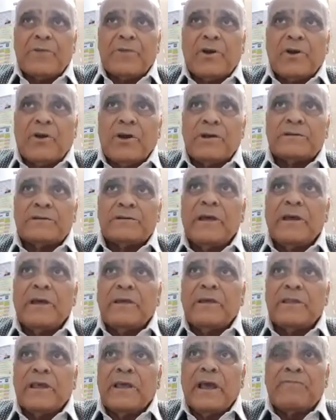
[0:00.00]
because
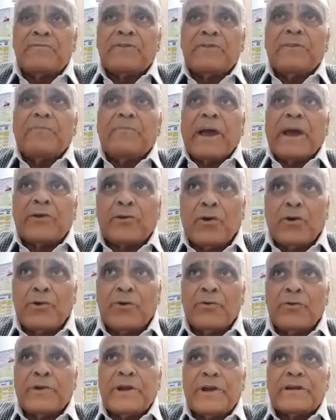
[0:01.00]
they have the
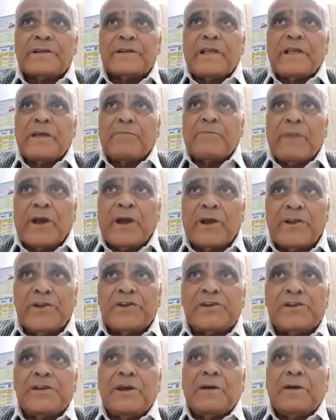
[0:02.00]
micronutrients like
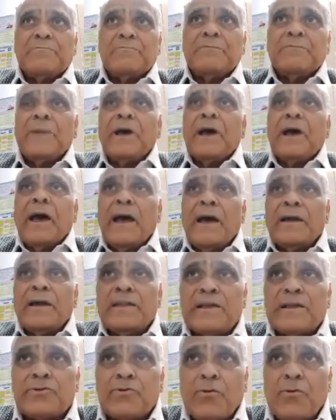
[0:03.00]
magnesium and
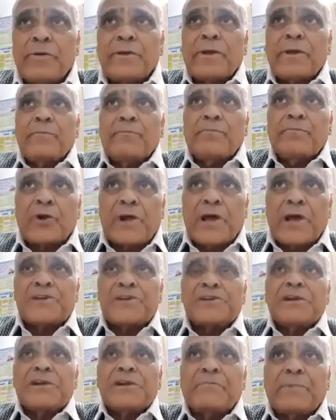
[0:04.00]
the sodium,
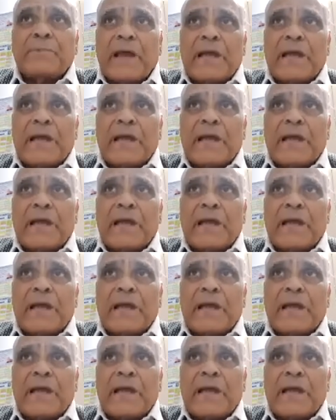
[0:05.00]
potassium,